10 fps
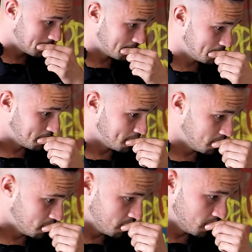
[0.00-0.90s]
at eleven
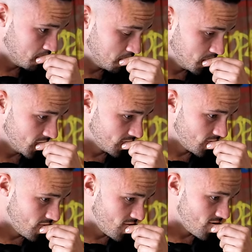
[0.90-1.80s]
thousand pounds,
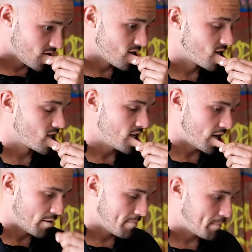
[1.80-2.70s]
yeah?
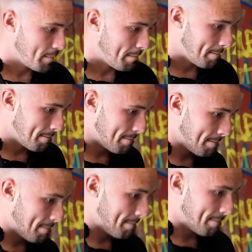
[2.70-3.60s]
Yeah. We then went on
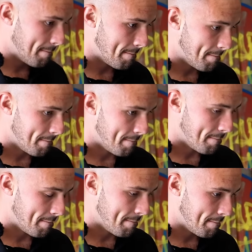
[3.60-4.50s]
to notice that it's got a
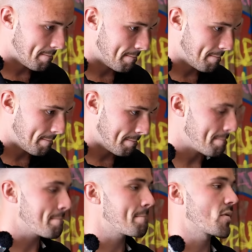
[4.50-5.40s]
gearbox issue, yeah?
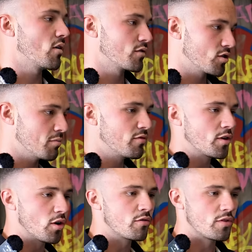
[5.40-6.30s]

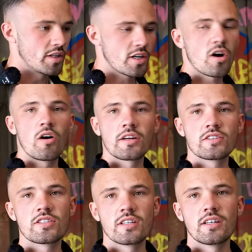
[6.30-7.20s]
Something of the
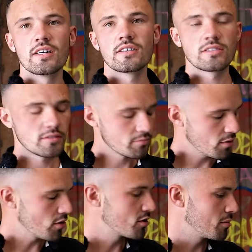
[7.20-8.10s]
kind, yeah. Possibly,
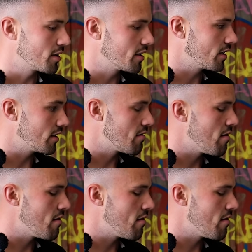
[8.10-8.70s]
yeah? Possibly, yeah. A